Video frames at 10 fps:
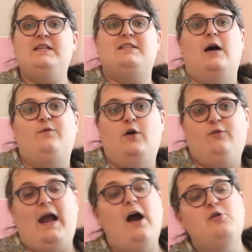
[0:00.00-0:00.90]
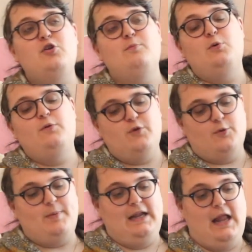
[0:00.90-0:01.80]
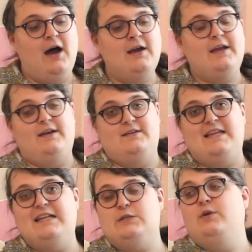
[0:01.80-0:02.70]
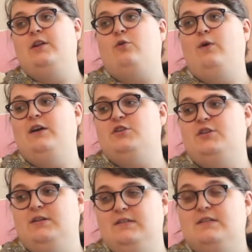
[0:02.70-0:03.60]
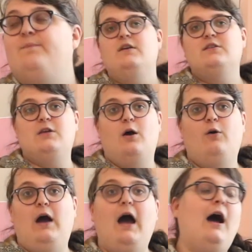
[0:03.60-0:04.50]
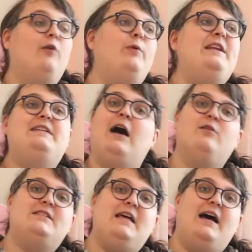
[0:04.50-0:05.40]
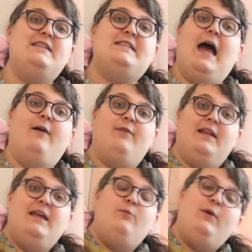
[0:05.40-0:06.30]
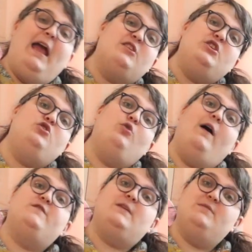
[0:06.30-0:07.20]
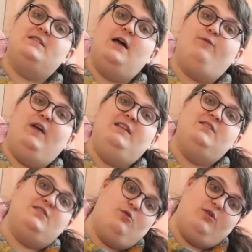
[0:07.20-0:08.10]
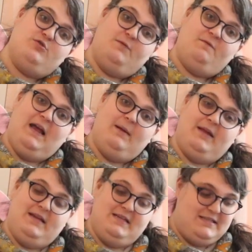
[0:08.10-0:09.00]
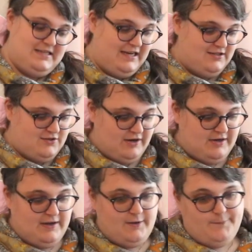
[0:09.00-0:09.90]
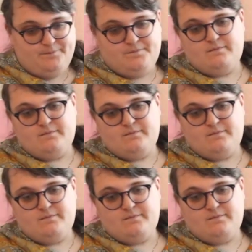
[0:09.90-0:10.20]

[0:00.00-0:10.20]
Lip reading: stuff over. How do you move your belongings? That's one of the questions. So we downsized heavily. We actually do have some stuff in storage with family in the States right now.